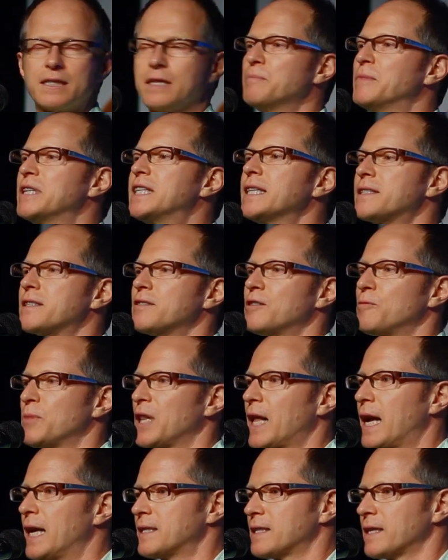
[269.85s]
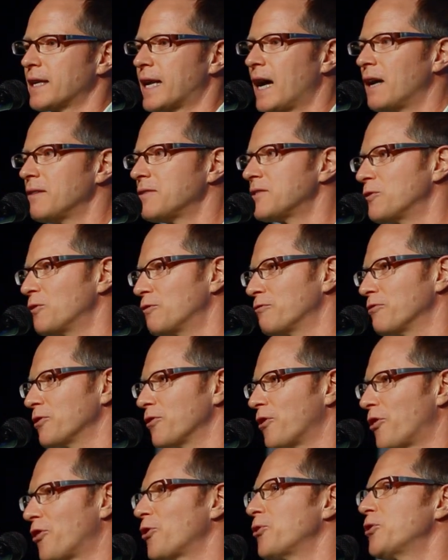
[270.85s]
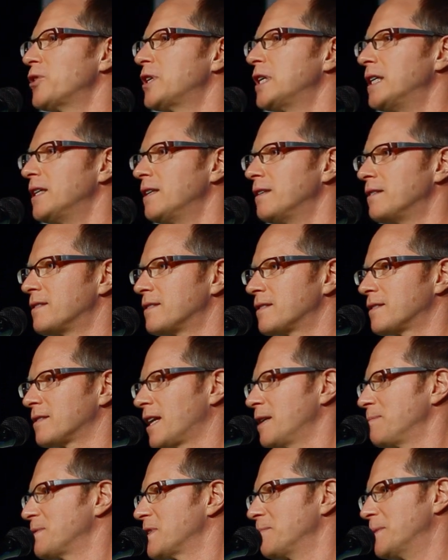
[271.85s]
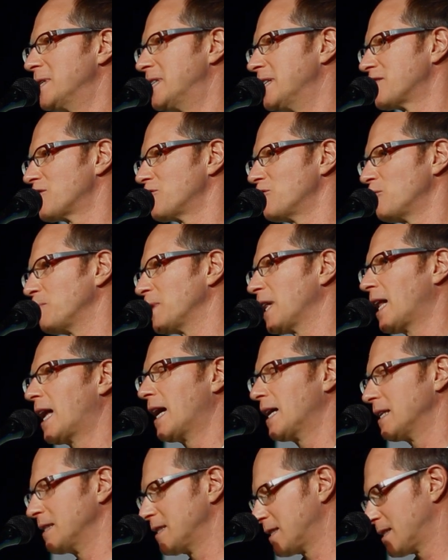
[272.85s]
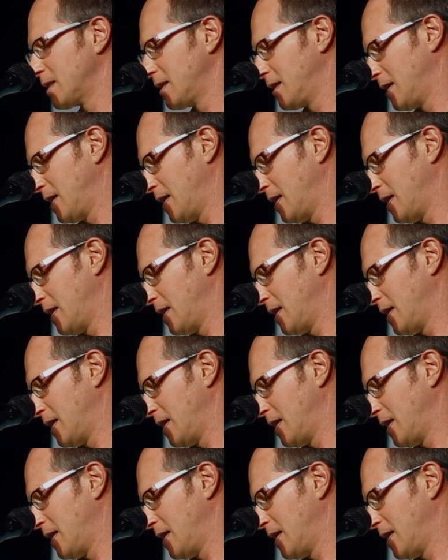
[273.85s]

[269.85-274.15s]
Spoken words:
the medicinal plants, and counted over 30 types of medicinal plants.